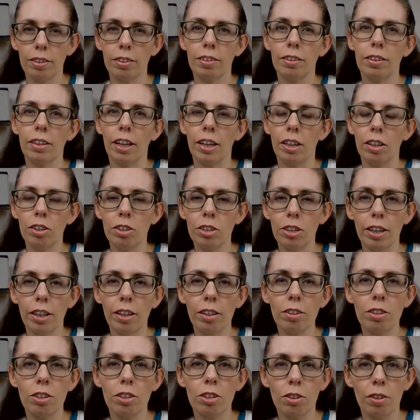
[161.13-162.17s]
Get your child
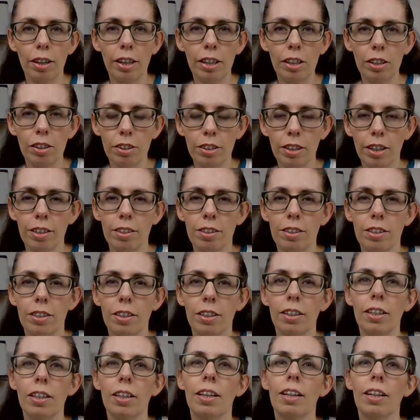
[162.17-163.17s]
screened or tested,